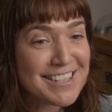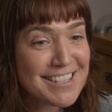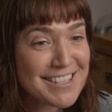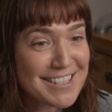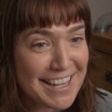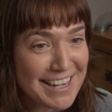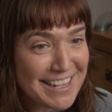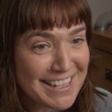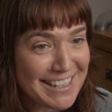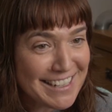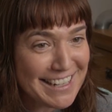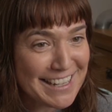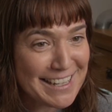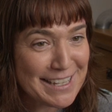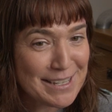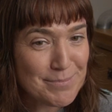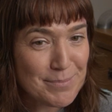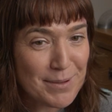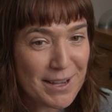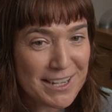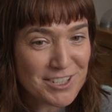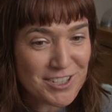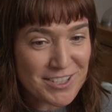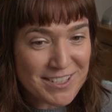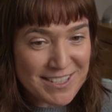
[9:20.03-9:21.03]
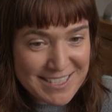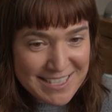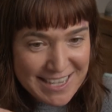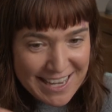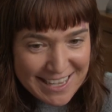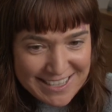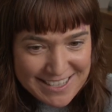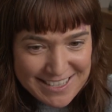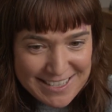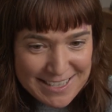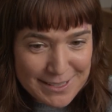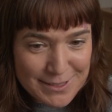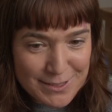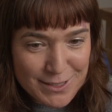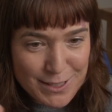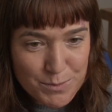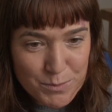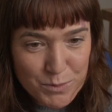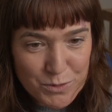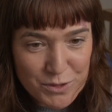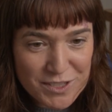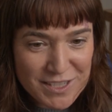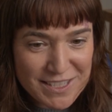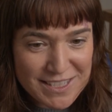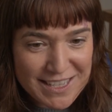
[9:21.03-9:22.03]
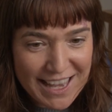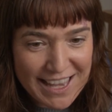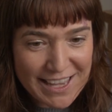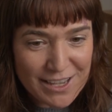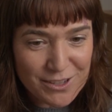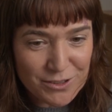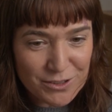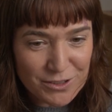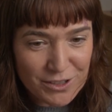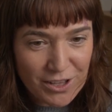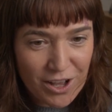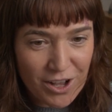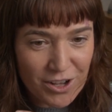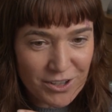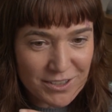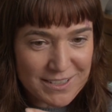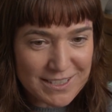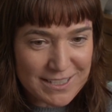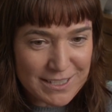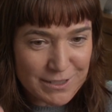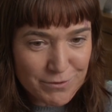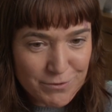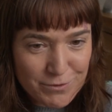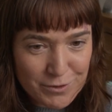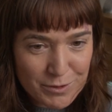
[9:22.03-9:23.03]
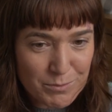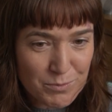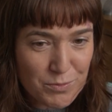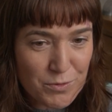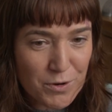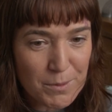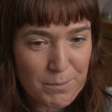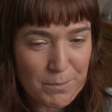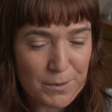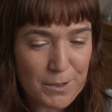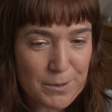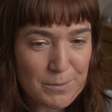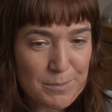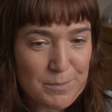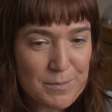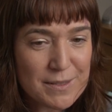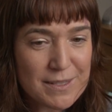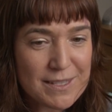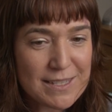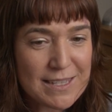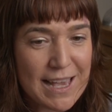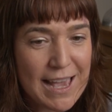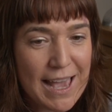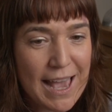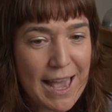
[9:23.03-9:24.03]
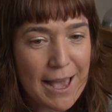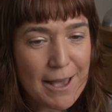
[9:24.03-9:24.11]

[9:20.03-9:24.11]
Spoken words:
suddenly by just testing small scale on different problems